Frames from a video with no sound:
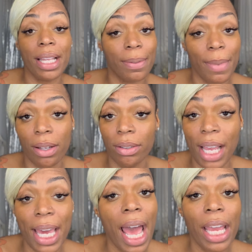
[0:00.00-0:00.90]
smell.
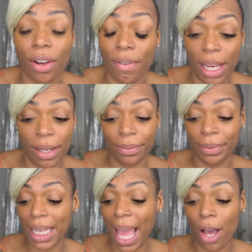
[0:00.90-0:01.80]
And I agree.
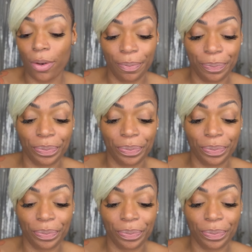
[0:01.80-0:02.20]
Now,